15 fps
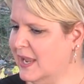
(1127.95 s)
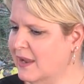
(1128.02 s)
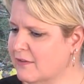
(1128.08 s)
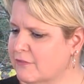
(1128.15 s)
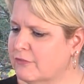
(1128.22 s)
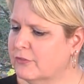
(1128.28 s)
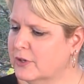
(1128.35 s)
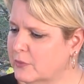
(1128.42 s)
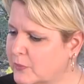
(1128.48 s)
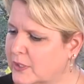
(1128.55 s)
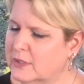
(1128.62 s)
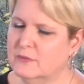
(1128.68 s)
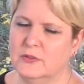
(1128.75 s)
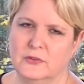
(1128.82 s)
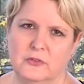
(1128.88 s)
every
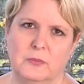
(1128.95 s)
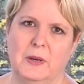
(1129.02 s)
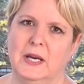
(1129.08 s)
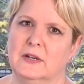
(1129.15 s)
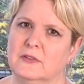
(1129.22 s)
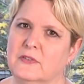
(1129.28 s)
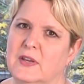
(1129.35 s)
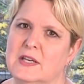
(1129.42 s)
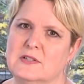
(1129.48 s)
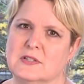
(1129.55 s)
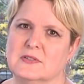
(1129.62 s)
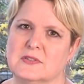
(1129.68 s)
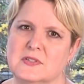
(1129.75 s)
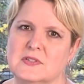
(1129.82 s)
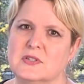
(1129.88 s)
one of those buyer's
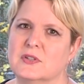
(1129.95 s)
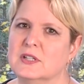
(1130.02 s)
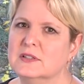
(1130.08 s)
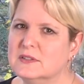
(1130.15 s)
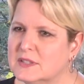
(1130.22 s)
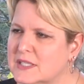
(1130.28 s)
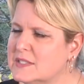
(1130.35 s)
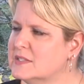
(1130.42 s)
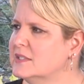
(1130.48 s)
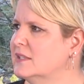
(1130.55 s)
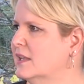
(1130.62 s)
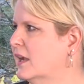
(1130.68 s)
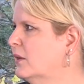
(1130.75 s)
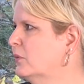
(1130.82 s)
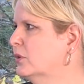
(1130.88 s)
agents took at least an
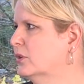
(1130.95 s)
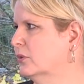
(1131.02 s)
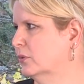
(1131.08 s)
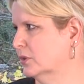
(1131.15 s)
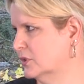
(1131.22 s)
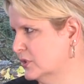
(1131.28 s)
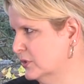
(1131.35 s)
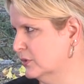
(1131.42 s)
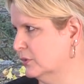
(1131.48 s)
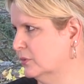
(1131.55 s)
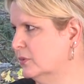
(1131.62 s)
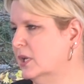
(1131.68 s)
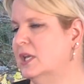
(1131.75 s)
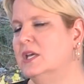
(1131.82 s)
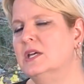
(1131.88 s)
hour or
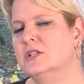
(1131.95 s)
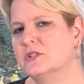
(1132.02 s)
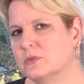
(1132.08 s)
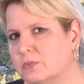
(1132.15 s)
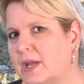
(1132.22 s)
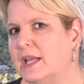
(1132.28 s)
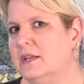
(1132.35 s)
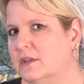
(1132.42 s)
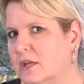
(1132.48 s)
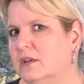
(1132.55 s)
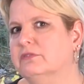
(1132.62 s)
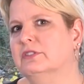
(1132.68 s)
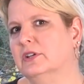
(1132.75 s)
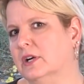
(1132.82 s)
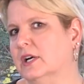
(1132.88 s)
two to write an
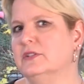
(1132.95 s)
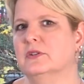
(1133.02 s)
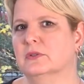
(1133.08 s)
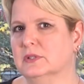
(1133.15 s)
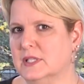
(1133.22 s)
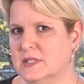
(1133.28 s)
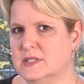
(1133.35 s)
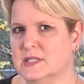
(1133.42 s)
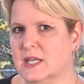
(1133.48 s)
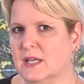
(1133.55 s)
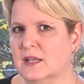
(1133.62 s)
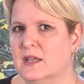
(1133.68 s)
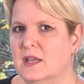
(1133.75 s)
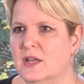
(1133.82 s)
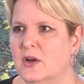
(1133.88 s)
offer on your listing.